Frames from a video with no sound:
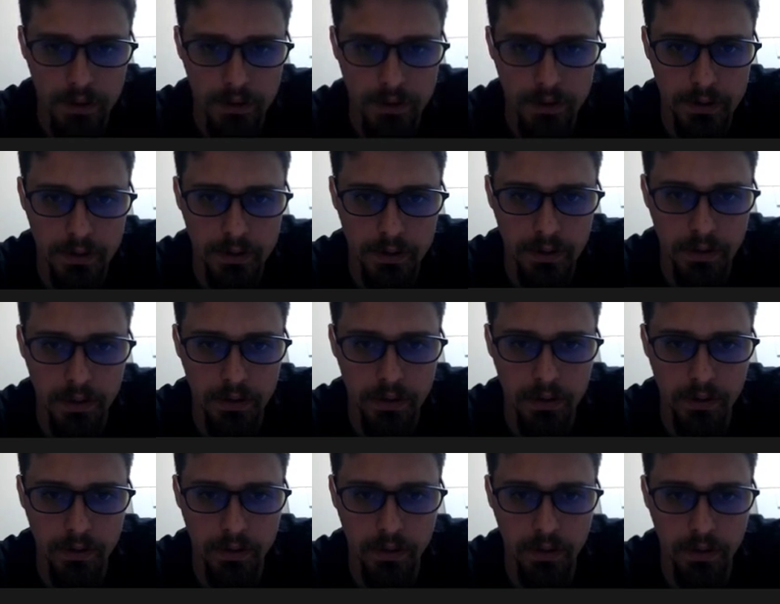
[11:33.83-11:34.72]

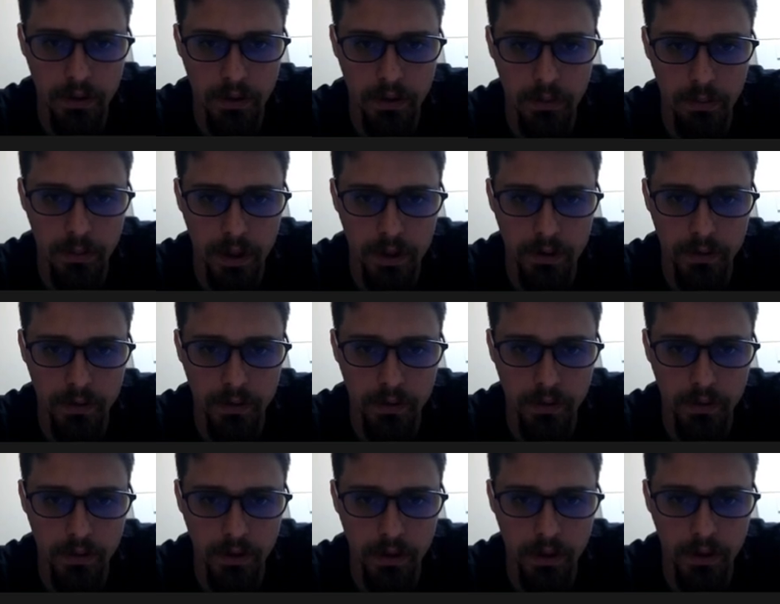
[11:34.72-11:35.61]
let's look at the masters
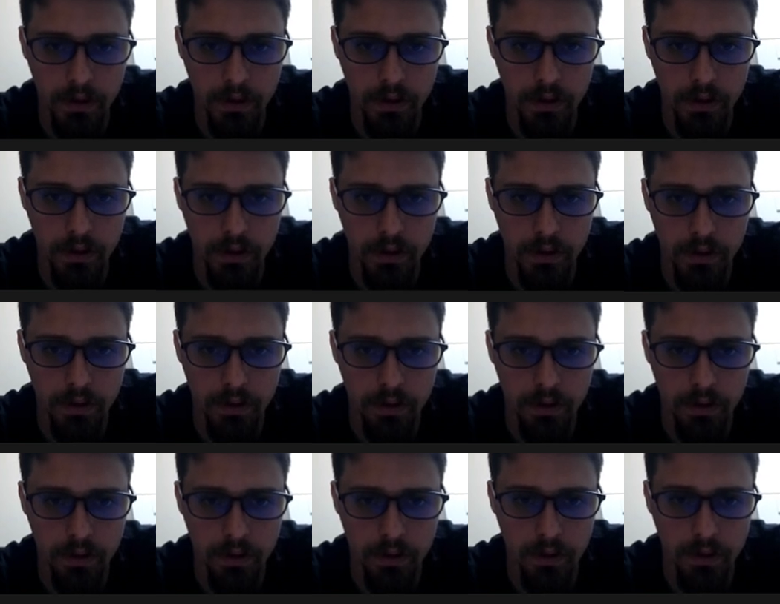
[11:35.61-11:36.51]
again here.
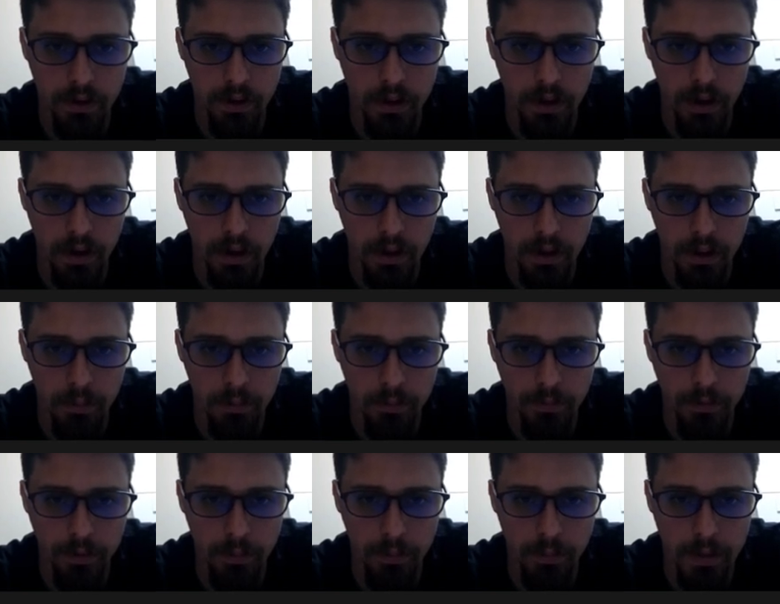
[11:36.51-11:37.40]

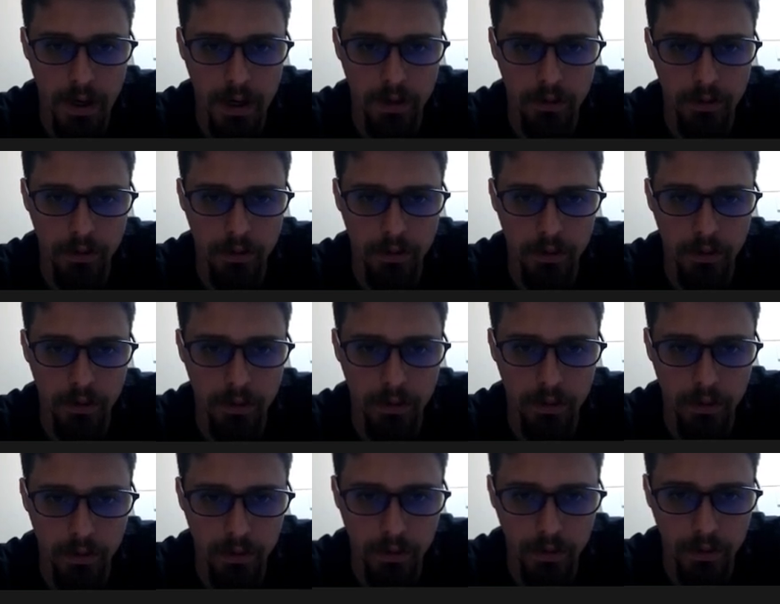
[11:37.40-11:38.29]
For
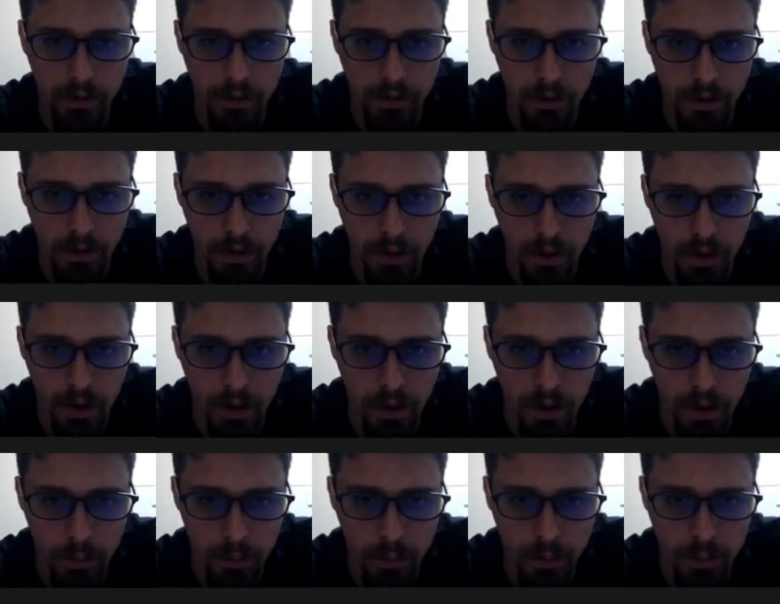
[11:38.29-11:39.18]
masters,
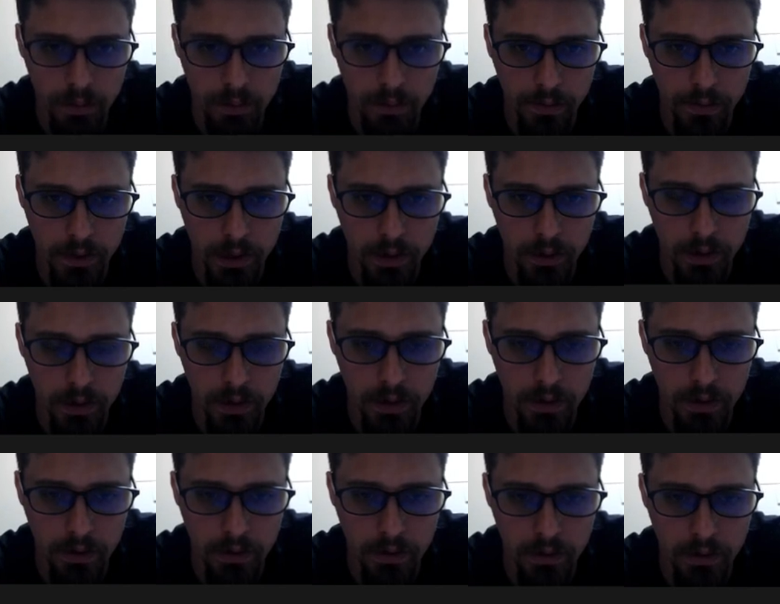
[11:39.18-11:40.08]
most frequent
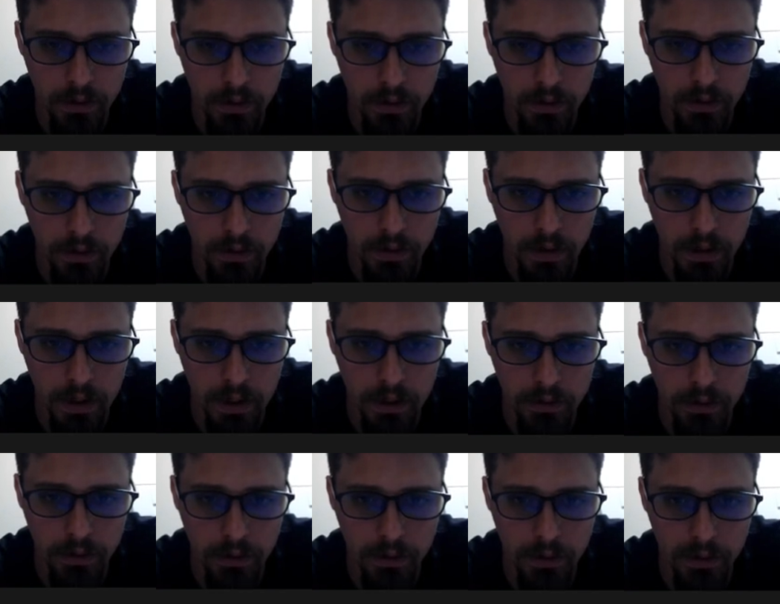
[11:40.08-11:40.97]
is this
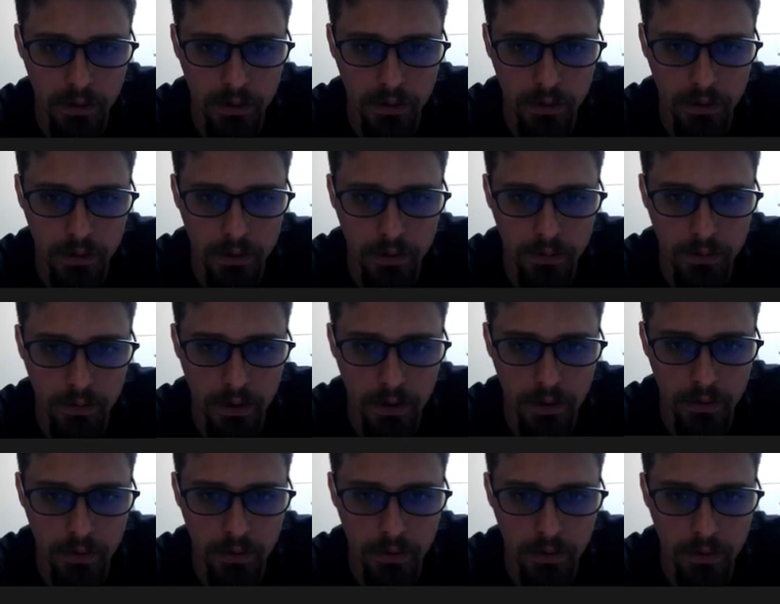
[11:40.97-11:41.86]
classical defense.